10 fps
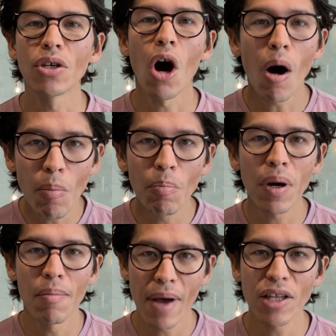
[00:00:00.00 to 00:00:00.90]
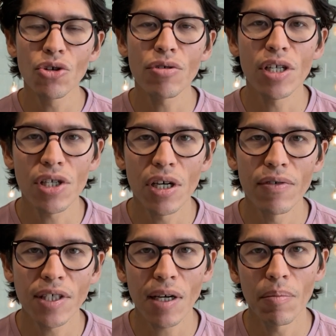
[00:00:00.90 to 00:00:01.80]
complementary
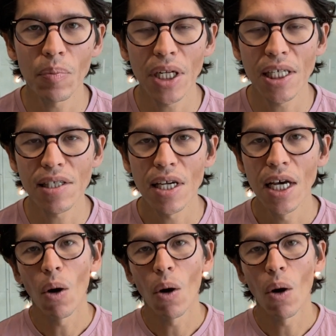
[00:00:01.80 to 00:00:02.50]
service companies.